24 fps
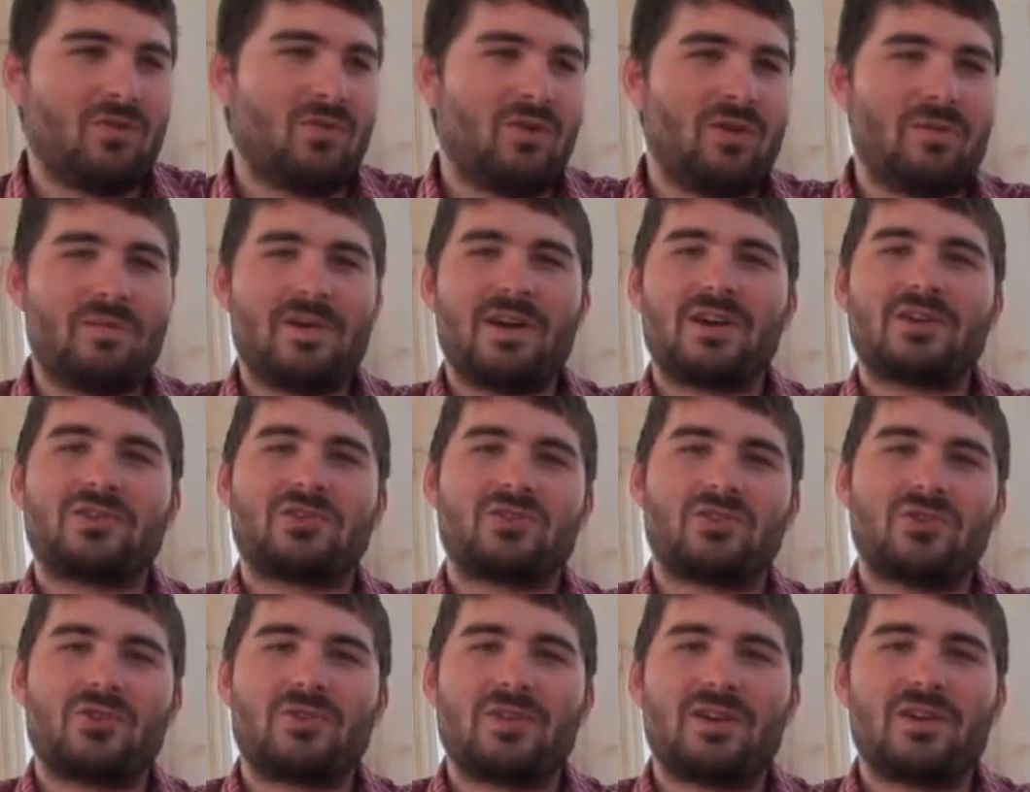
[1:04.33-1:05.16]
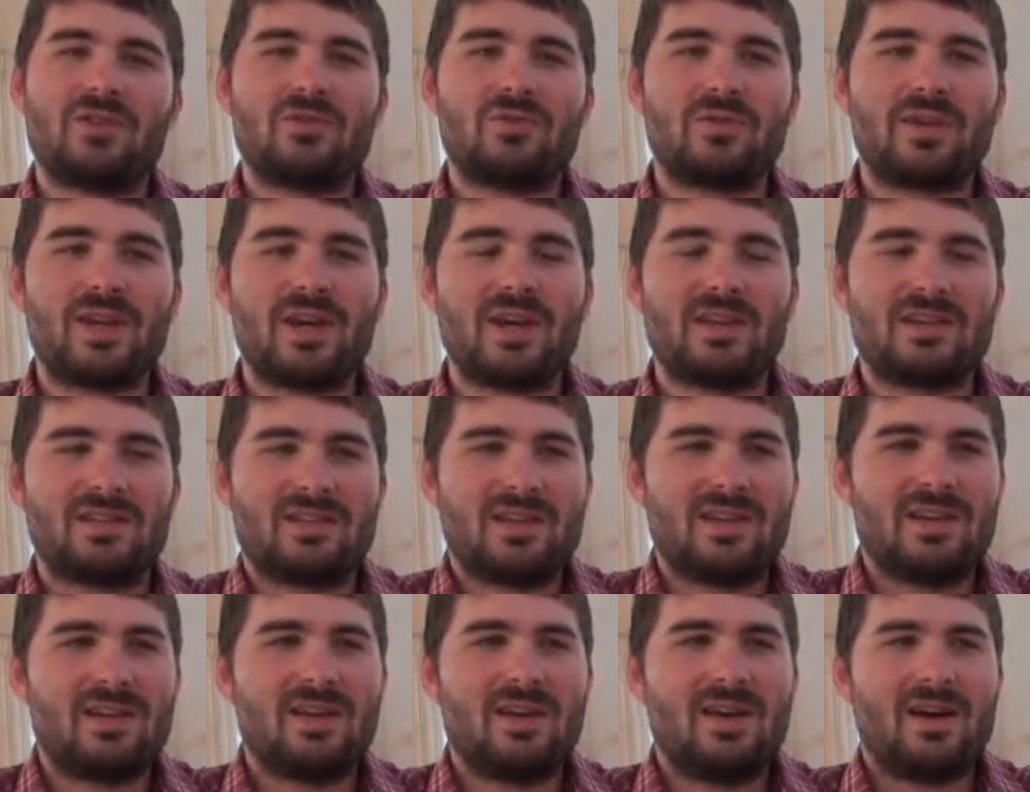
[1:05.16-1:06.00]
You want to make sure that you
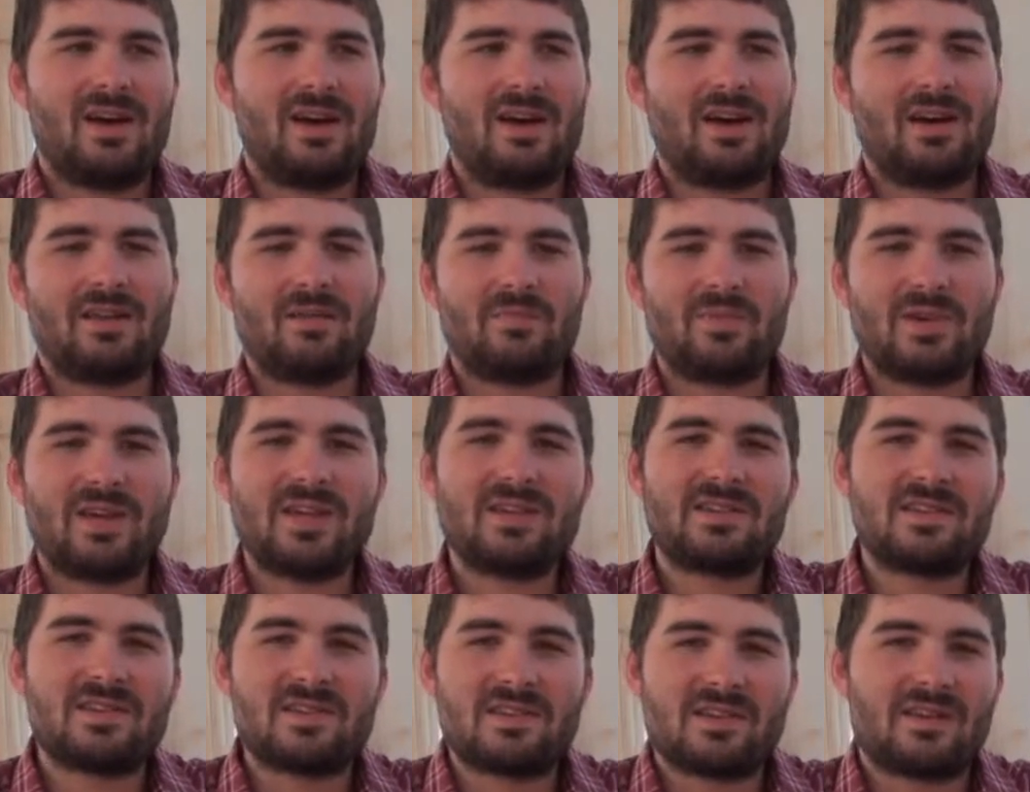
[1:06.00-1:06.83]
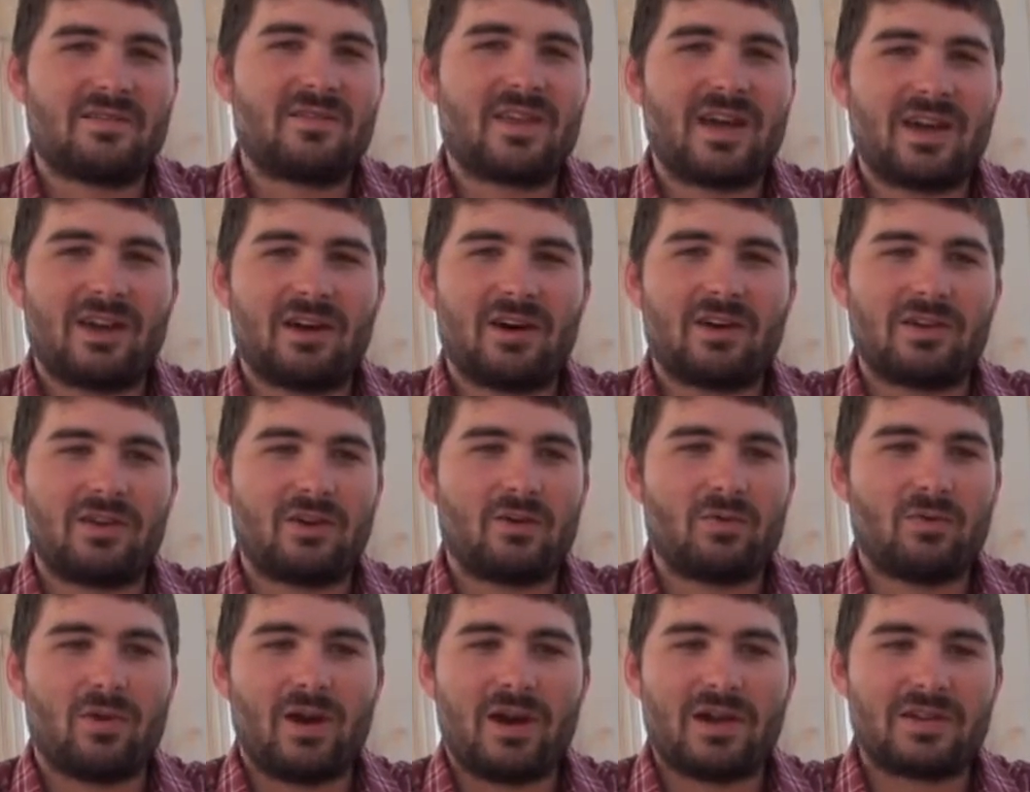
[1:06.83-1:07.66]
get the pieces of that
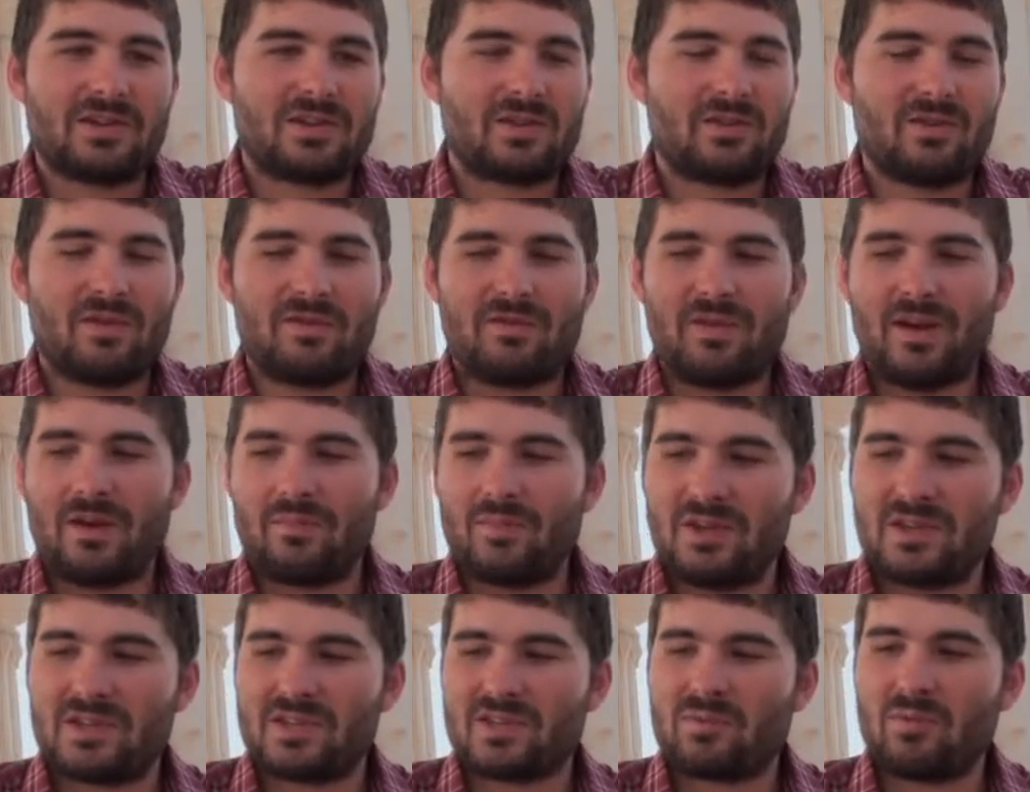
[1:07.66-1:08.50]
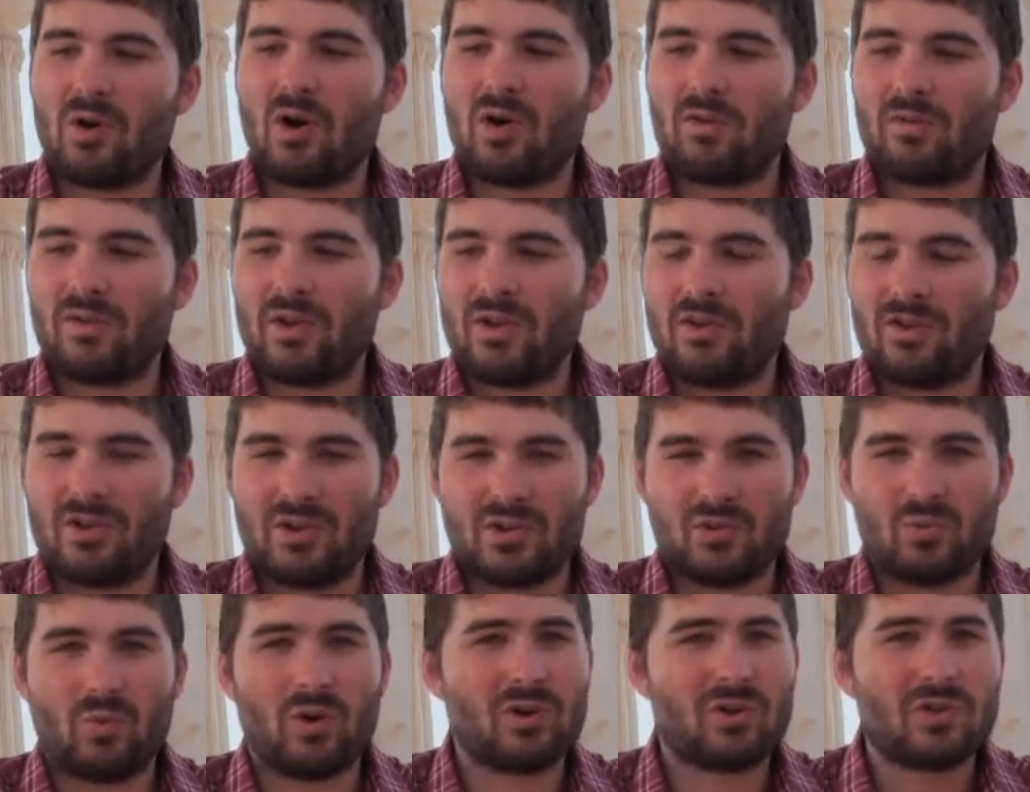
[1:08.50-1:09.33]
audio right. So if I'm in a small
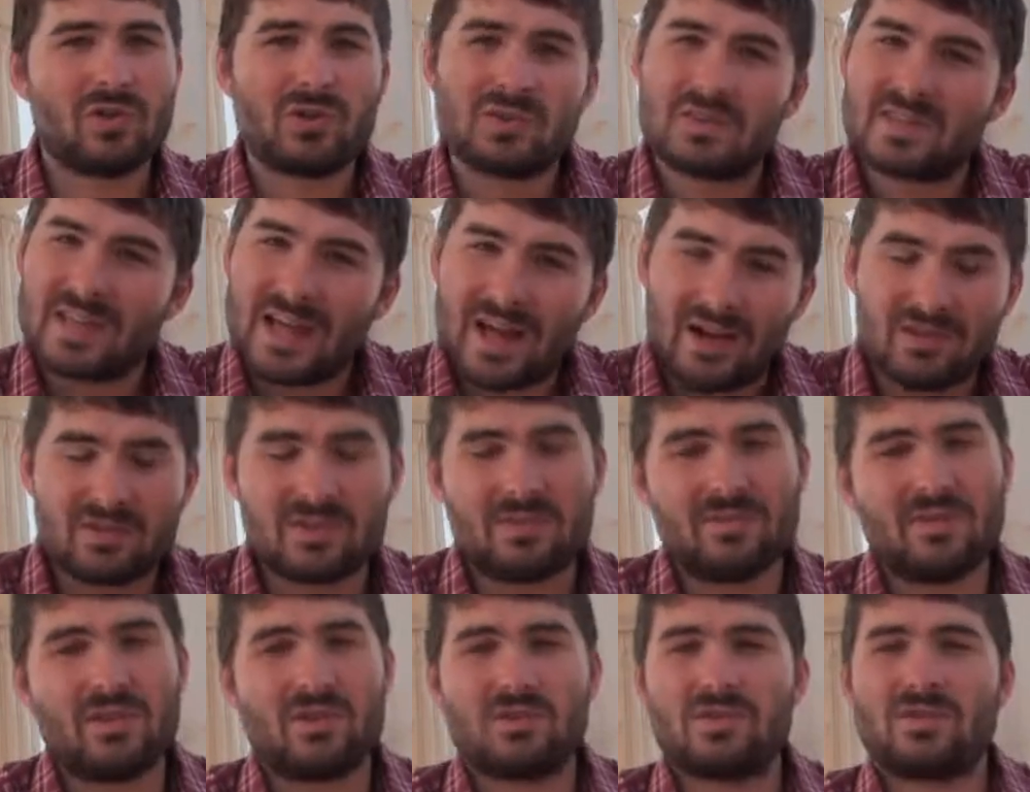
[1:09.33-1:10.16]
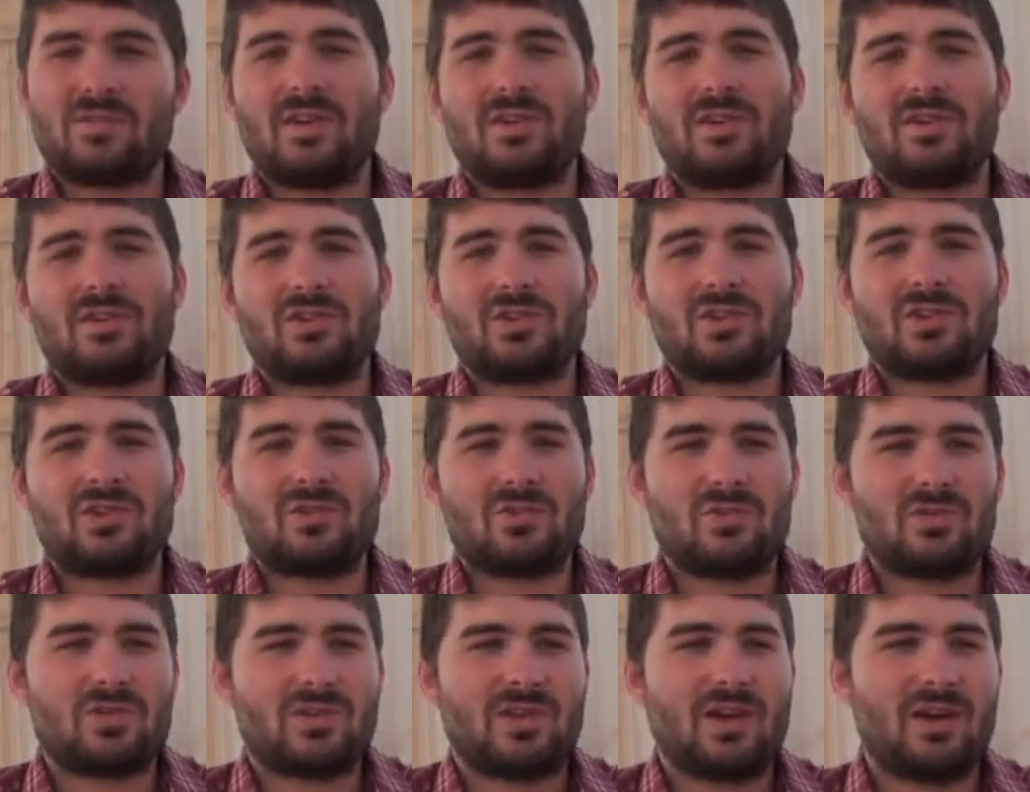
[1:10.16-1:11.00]
village, what are the sounds of those
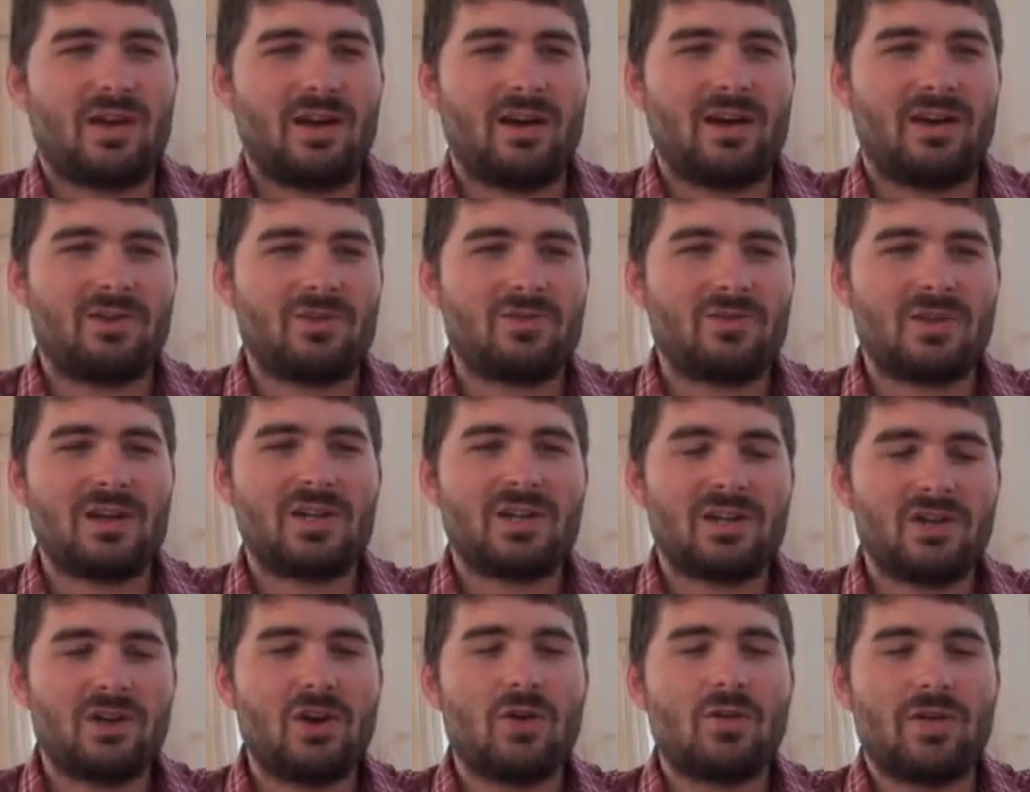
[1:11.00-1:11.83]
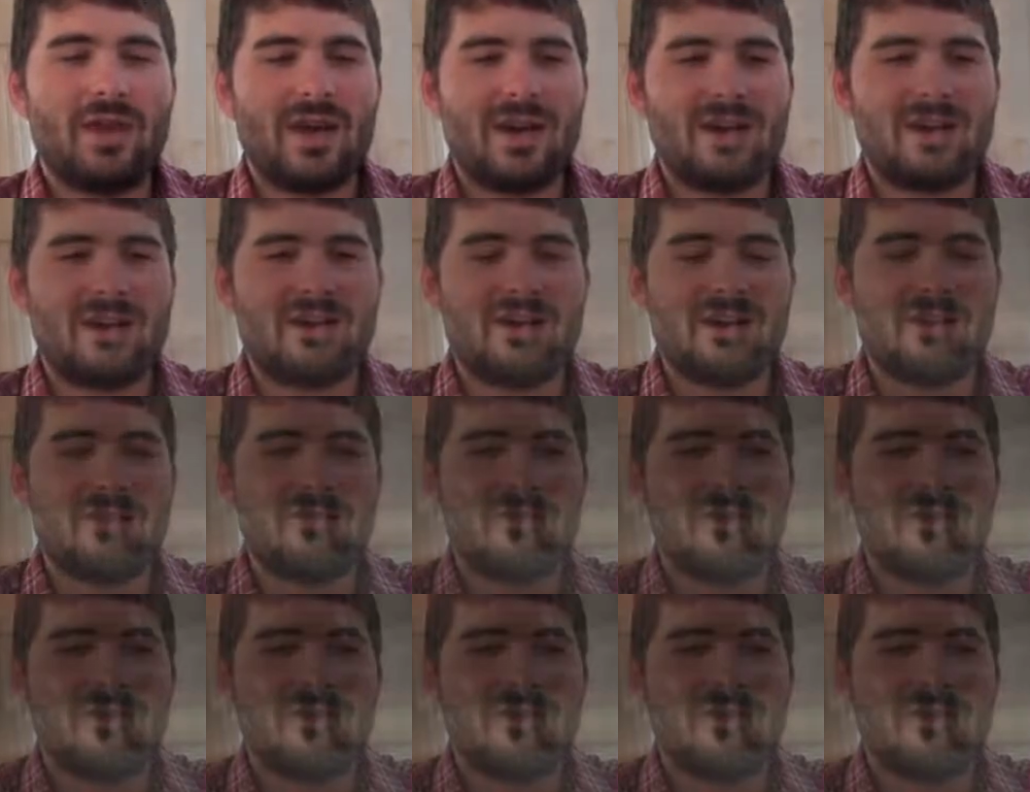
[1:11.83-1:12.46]
villagers? You need to know that. And I